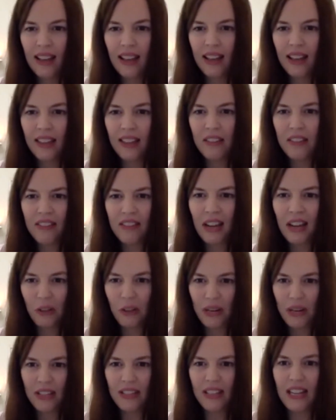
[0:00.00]
And the final
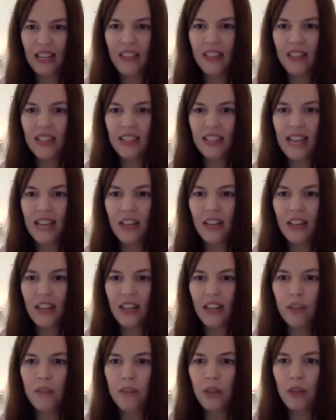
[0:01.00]
question, in the tantric
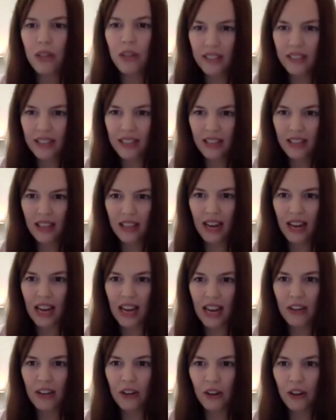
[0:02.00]
community that
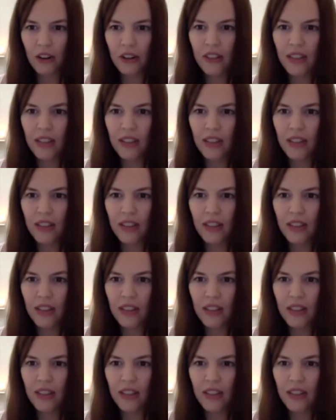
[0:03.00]
I know,